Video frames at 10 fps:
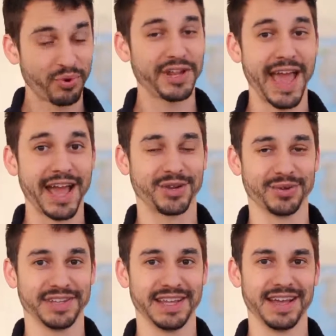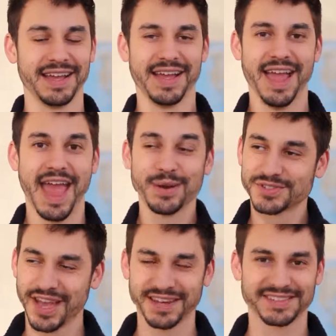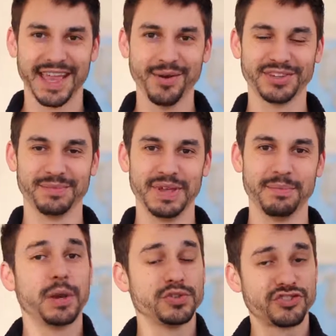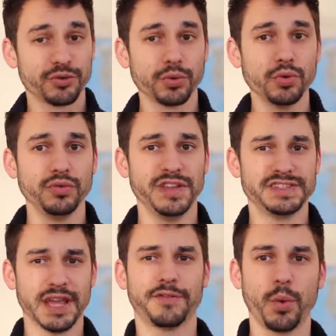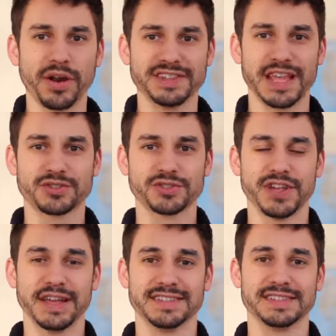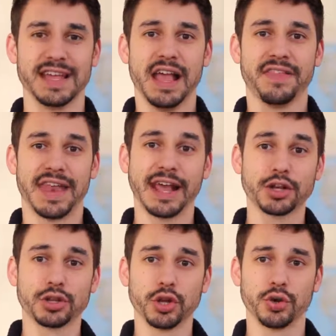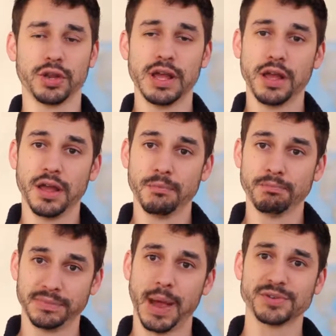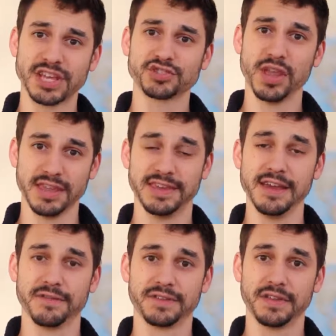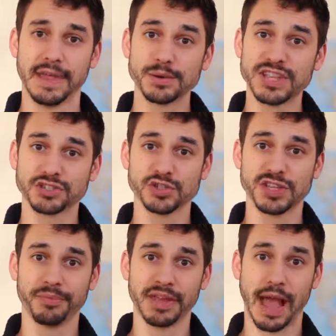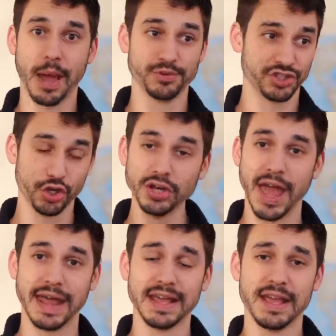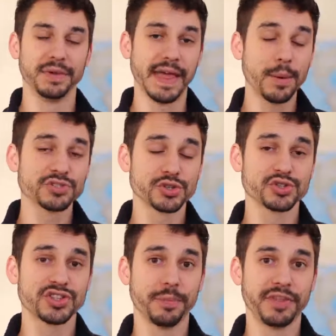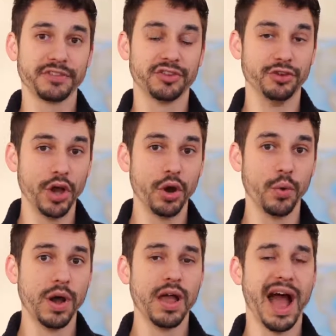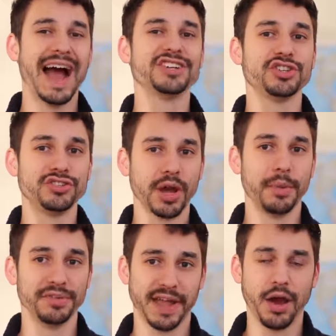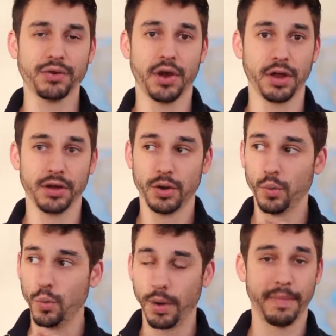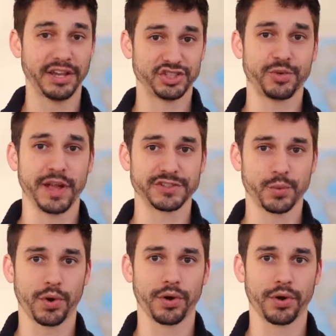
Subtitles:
pretty accurately. And it was kind of scary to me, but it was through these self-awareness exercises that I could learn that was actually a gift. That was actually something I was good at. But that was also something to know I should double down on what my strengths